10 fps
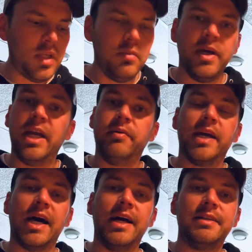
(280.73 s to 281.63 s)
But anyway,
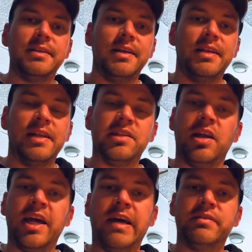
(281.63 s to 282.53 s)
guys, that's all
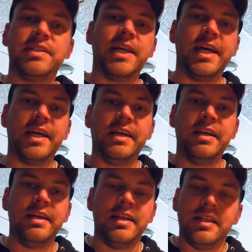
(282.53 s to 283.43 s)
I have to say.
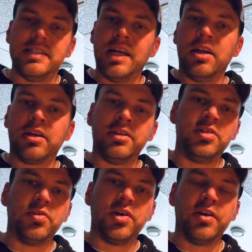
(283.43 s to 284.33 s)
It's not looking
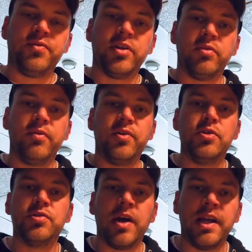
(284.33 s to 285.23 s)
too good for the
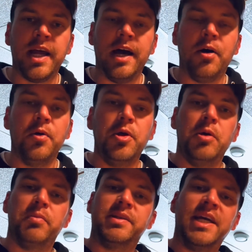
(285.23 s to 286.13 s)
reviews right now,
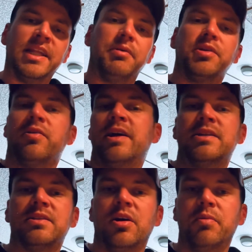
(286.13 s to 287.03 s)
but take that with a grain of
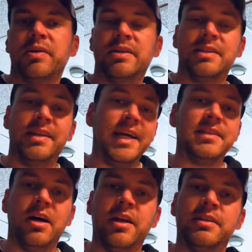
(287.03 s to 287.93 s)
salt, because today's
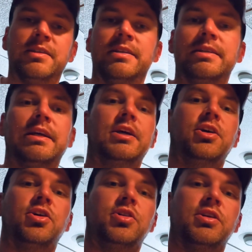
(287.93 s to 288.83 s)
audiences
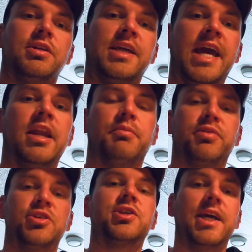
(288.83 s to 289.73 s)
can't
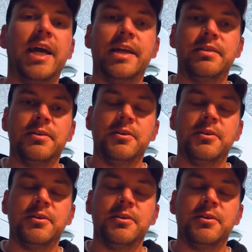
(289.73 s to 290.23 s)
appreciate